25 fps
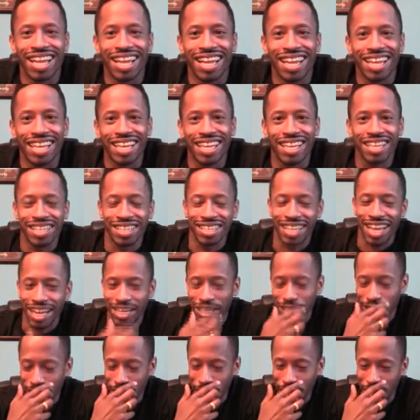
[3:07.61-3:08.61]
He is
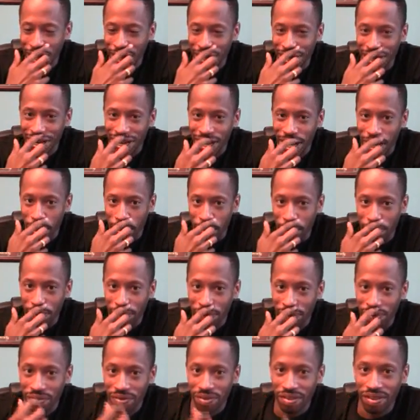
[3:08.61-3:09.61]
actually the
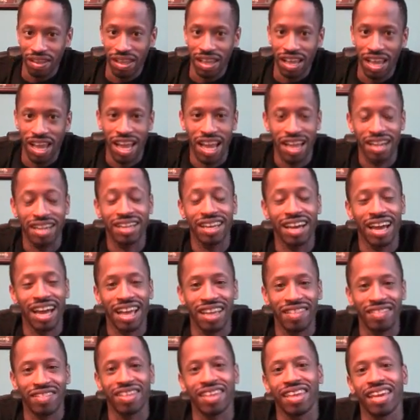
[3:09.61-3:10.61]
head guy
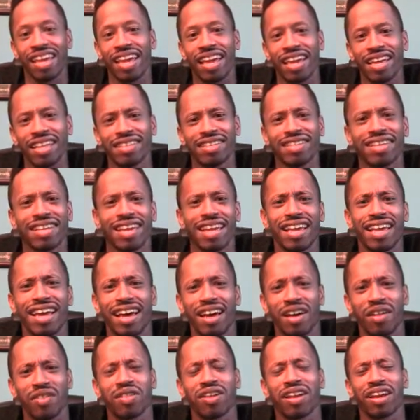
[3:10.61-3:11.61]
at the AIDS
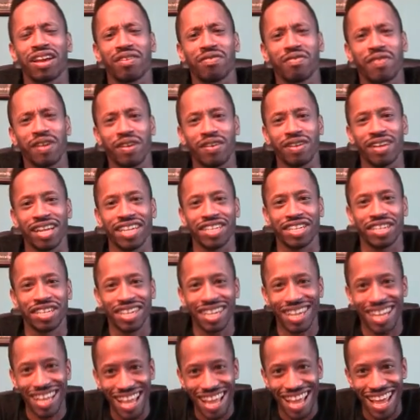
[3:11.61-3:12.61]
Healthcare
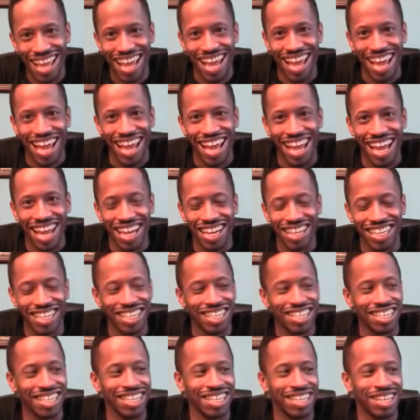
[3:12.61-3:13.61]
Foundation, and
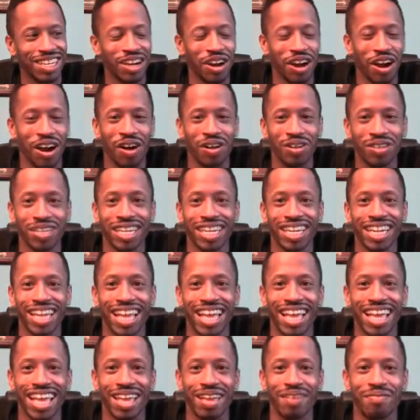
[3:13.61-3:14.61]
he called it
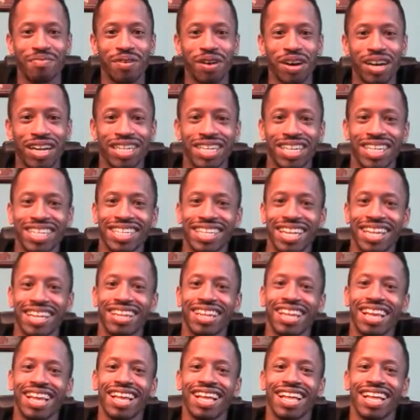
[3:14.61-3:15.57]
a party. He said,